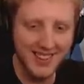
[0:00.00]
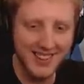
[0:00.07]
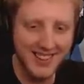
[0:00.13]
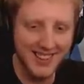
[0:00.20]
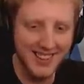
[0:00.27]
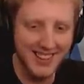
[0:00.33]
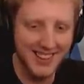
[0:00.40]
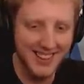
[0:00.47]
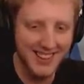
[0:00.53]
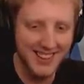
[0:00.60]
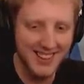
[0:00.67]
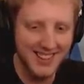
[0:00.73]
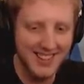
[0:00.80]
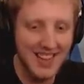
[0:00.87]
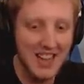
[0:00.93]

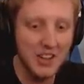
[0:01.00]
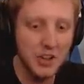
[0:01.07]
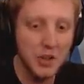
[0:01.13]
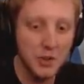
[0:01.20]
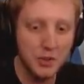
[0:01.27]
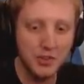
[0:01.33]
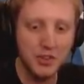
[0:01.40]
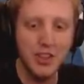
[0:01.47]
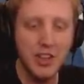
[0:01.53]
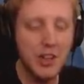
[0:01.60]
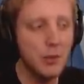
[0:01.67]
It's getting nuked.